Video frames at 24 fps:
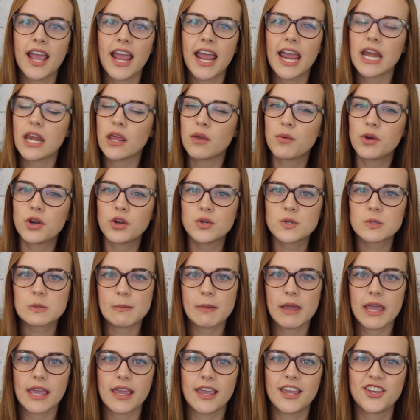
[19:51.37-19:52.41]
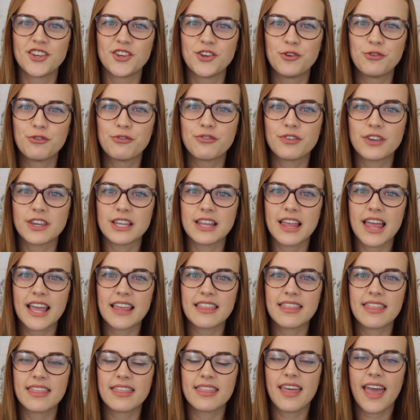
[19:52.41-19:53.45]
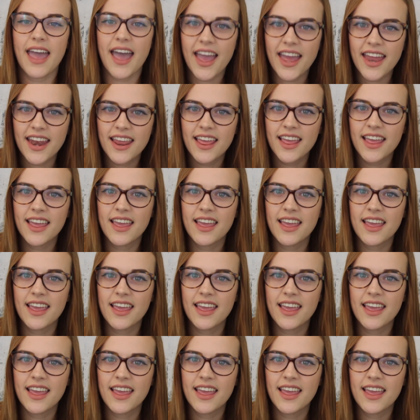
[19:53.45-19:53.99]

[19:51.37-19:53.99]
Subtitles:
Anyone who's making you feel like that